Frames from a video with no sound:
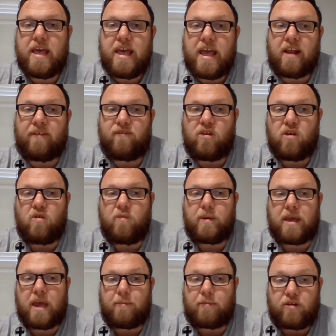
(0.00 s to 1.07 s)
And if you
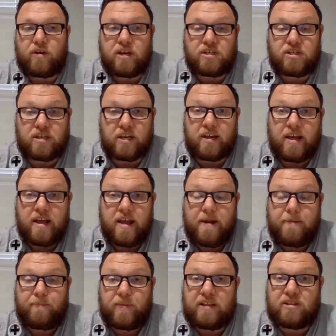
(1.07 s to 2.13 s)
became a Christian,
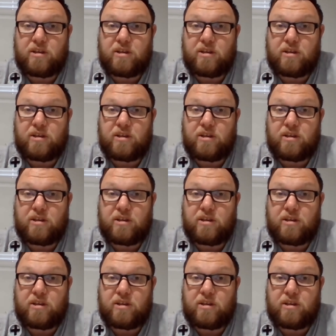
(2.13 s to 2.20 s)
it's